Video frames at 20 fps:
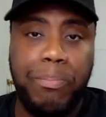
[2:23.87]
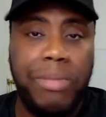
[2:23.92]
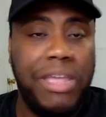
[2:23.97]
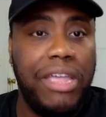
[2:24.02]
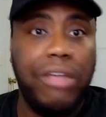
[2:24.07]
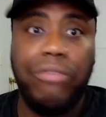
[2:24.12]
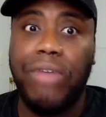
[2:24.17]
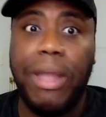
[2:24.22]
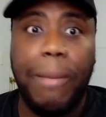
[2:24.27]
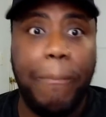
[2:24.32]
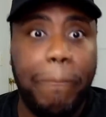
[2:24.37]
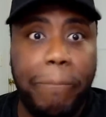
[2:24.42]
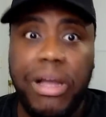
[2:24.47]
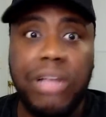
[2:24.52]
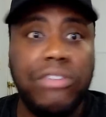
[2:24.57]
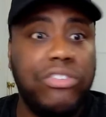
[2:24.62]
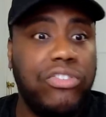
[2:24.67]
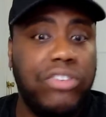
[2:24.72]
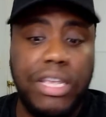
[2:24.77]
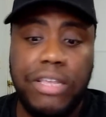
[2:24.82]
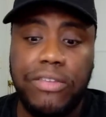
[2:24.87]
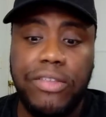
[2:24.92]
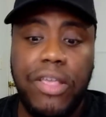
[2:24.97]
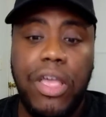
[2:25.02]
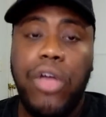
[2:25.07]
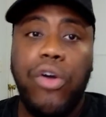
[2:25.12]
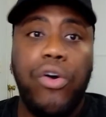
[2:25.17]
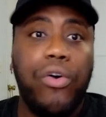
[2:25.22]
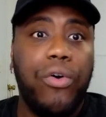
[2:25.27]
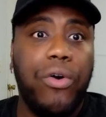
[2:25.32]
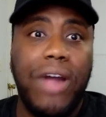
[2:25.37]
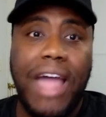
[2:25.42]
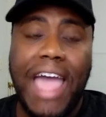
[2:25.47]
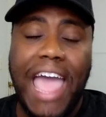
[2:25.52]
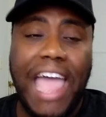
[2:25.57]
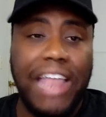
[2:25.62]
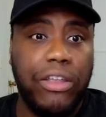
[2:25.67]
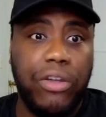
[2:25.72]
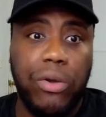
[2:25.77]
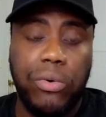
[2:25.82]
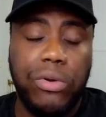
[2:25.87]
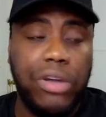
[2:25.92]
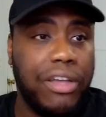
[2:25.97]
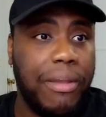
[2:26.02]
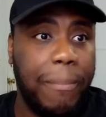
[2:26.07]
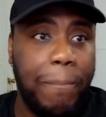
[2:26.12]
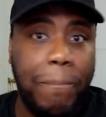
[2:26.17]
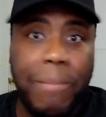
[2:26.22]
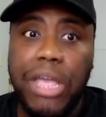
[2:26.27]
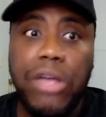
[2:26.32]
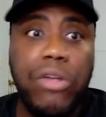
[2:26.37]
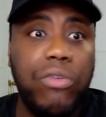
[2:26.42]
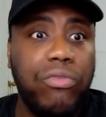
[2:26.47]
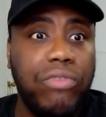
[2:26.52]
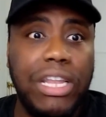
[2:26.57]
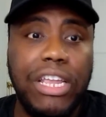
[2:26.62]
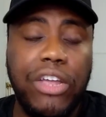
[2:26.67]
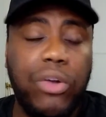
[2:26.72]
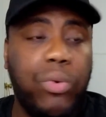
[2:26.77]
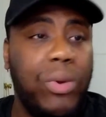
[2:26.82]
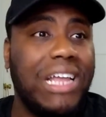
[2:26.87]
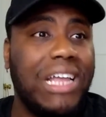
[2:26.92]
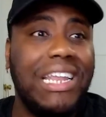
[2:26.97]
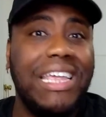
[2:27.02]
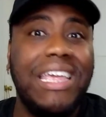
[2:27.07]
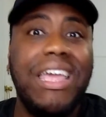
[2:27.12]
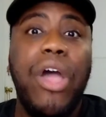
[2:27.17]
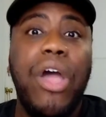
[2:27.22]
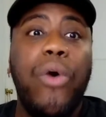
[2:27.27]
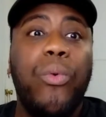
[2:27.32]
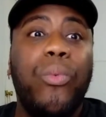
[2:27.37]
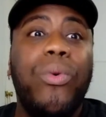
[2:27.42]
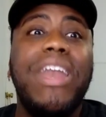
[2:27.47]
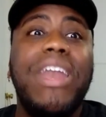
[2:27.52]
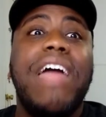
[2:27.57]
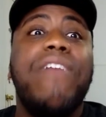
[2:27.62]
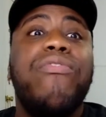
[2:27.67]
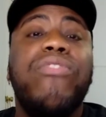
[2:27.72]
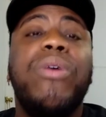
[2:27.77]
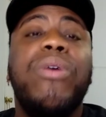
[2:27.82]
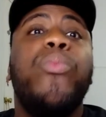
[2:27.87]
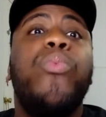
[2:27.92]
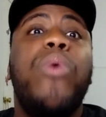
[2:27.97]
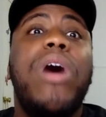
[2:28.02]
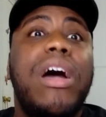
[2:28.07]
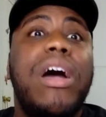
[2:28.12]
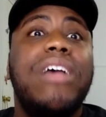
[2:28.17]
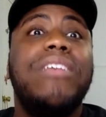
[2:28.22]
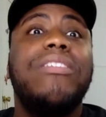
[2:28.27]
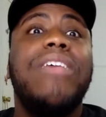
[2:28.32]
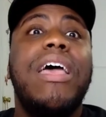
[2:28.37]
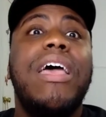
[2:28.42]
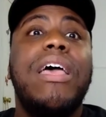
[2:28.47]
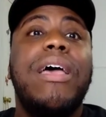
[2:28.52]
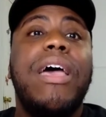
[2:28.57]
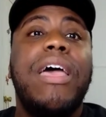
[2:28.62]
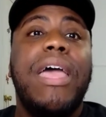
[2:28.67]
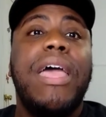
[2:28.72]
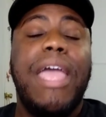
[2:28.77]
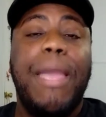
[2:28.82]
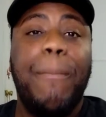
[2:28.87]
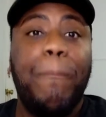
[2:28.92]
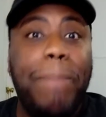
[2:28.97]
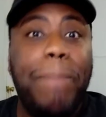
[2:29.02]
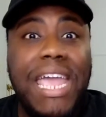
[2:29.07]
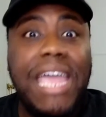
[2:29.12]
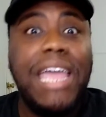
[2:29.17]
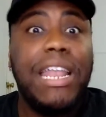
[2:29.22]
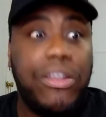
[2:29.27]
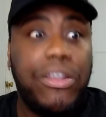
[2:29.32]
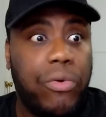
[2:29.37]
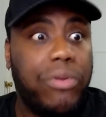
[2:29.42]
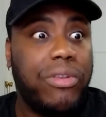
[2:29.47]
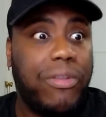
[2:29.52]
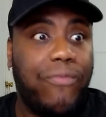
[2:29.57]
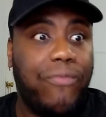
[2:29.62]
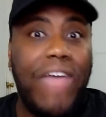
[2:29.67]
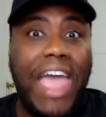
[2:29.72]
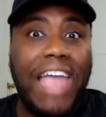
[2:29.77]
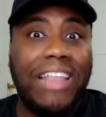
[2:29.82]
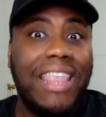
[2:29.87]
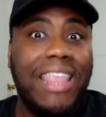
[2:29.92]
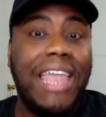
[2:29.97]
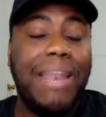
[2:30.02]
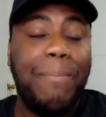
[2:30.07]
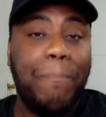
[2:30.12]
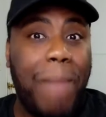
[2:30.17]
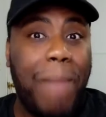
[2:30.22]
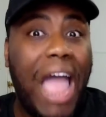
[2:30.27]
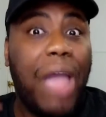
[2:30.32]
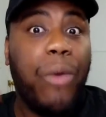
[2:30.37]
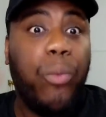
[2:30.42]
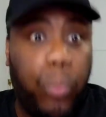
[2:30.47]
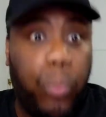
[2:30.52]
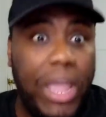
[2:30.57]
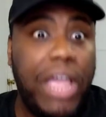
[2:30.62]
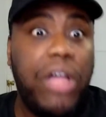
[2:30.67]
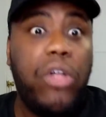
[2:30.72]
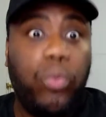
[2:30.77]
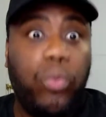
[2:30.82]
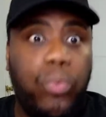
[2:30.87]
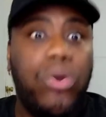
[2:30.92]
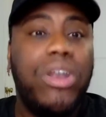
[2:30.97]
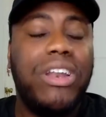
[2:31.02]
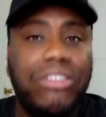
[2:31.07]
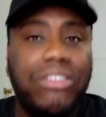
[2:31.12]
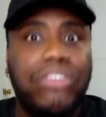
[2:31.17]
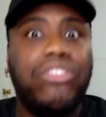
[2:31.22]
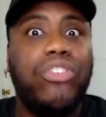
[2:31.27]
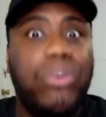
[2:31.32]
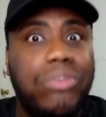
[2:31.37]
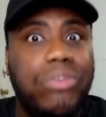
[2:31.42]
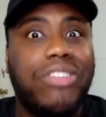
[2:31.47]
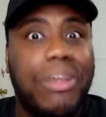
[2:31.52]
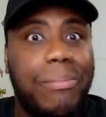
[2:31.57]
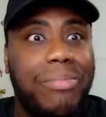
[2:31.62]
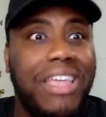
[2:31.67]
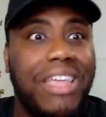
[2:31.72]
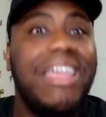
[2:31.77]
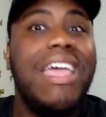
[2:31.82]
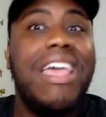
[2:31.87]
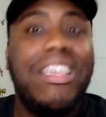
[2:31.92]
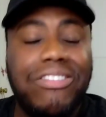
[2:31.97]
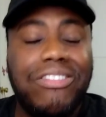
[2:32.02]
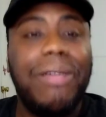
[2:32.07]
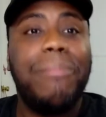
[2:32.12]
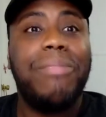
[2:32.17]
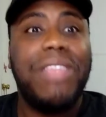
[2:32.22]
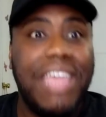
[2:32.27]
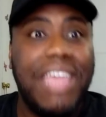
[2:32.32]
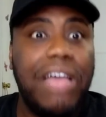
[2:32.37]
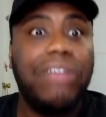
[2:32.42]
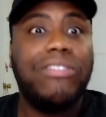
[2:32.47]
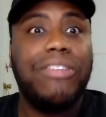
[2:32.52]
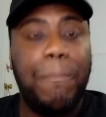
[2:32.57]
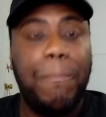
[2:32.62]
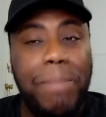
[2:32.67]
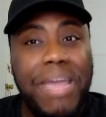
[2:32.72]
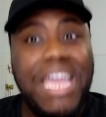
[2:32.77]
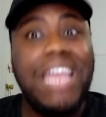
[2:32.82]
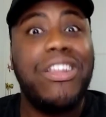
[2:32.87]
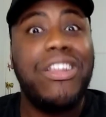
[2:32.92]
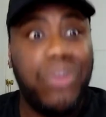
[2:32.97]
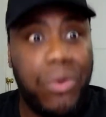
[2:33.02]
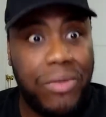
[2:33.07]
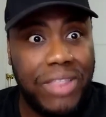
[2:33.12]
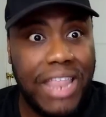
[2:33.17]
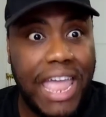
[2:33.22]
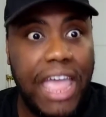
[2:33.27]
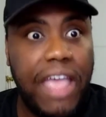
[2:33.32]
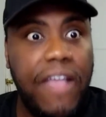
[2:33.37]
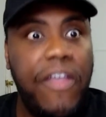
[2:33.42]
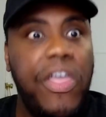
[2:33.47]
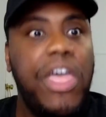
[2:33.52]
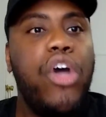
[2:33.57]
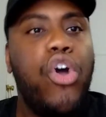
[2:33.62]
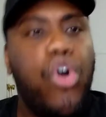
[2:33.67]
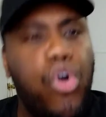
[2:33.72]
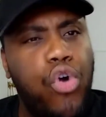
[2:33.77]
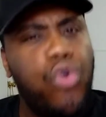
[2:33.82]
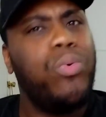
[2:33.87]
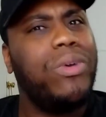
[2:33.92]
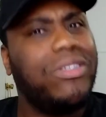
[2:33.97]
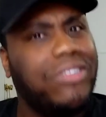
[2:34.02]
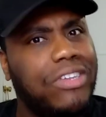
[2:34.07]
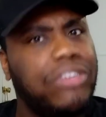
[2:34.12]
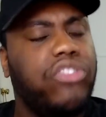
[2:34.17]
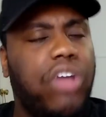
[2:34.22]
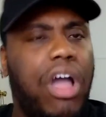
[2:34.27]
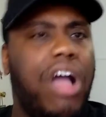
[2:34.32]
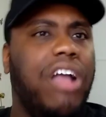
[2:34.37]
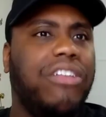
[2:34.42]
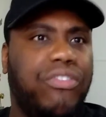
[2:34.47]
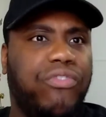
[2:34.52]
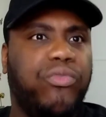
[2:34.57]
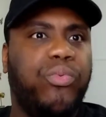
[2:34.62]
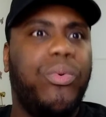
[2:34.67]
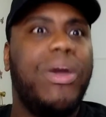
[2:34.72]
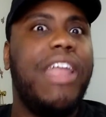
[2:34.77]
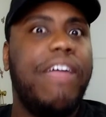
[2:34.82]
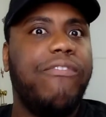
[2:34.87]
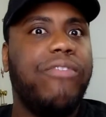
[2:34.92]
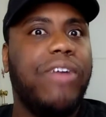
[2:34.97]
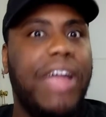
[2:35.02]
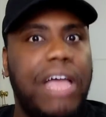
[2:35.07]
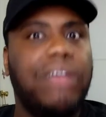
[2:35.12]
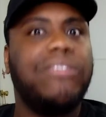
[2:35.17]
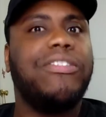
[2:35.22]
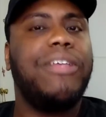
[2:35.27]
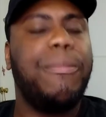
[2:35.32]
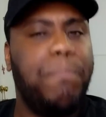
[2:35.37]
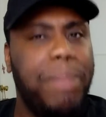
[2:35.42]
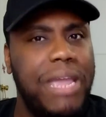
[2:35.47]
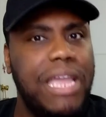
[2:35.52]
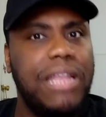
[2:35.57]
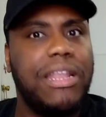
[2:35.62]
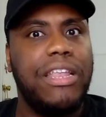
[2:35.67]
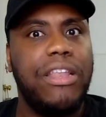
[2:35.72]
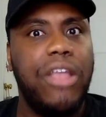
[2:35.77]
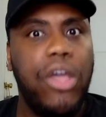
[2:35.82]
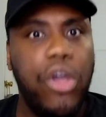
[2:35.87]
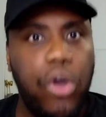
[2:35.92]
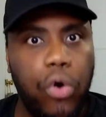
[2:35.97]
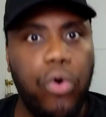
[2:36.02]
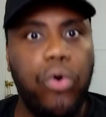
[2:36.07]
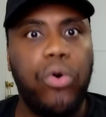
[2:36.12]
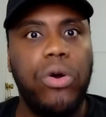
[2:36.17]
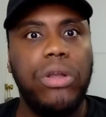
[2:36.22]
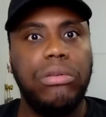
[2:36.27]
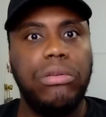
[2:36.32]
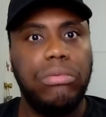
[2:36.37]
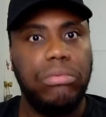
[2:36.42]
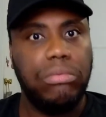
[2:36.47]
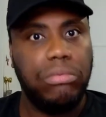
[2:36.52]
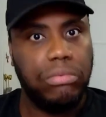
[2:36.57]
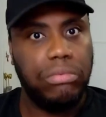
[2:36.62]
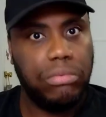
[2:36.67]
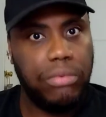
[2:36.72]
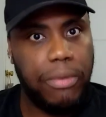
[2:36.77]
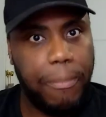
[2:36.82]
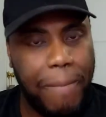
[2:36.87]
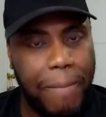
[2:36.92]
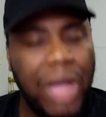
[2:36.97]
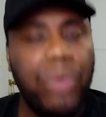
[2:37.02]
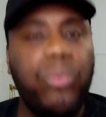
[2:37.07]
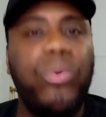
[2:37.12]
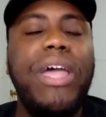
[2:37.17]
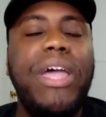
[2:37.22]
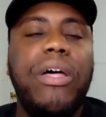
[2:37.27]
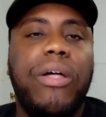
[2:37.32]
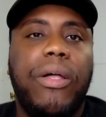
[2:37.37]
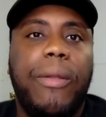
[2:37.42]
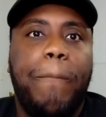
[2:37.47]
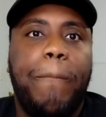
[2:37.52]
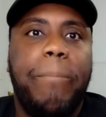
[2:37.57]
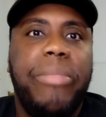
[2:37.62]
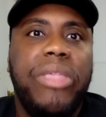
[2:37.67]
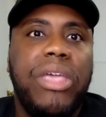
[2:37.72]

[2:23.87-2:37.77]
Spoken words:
being rambunctious, or I had to go cook a meal really quickly. Whatever it was impeded on the fact that my will wanted to do something. Something else impeded on that. Who was in charge of whatever else impeded on my will?